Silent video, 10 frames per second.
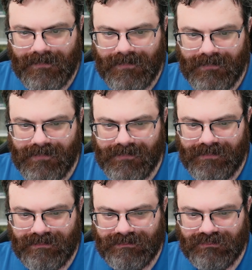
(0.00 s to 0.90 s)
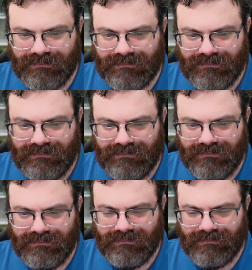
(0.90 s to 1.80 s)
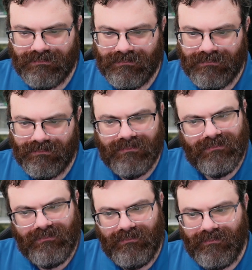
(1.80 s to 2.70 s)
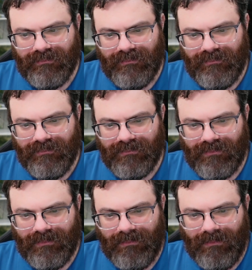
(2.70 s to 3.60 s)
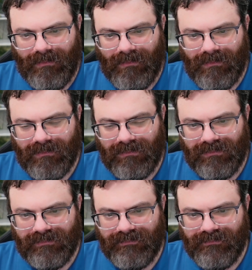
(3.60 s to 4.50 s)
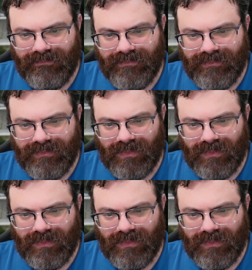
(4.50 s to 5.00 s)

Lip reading: (no one is talking)